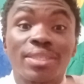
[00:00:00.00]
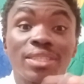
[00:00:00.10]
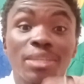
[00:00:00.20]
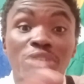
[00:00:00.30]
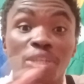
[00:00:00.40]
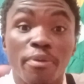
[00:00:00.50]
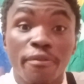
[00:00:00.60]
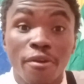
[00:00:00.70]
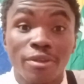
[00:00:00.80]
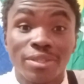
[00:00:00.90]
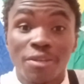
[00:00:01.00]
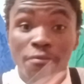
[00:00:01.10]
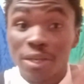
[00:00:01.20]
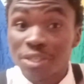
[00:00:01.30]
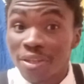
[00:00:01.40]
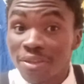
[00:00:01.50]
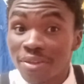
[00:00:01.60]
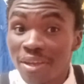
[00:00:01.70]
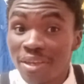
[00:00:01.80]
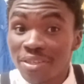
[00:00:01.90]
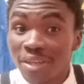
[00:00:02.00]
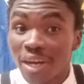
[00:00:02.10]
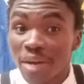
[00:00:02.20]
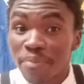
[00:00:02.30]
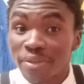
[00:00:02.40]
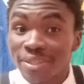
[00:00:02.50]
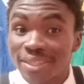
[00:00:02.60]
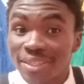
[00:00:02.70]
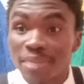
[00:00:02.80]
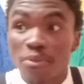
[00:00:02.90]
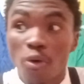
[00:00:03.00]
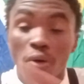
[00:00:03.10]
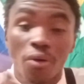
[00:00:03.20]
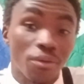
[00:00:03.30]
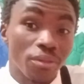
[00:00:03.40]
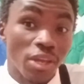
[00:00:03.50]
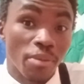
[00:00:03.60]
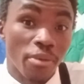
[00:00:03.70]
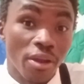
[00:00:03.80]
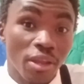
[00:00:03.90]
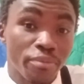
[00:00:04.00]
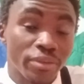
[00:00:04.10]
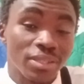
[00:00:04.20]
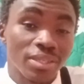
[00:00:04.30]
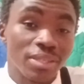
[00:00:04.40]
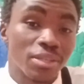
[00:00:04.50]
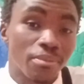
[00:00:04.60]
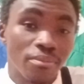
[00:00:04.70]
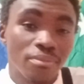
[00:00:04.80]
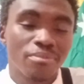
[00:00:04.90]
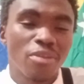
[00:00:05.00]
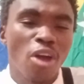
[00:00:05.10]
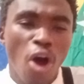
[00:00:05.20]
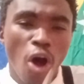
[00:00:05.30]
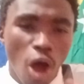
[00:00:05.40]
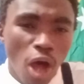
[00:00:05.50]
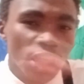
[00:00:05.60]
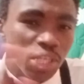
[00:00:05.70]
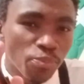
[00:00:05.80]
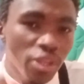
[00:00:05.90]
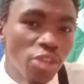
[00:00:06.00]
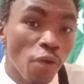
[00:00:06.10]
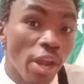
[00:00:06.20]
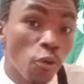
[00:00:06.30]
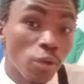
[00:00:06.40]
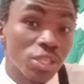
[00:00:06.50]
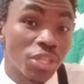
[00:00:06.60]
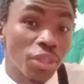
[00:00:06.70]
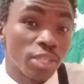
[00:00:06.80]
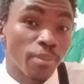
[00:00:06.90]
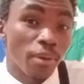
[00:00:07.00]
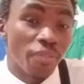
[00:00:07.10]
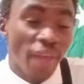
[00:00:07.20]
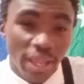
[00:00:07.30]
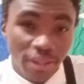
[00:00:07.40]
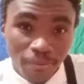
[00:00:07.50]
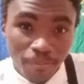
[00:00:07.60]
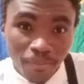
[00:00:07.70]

system she prefers, the Russian prison system or the American prison system. Ask Brittany Griner what she thinks about that.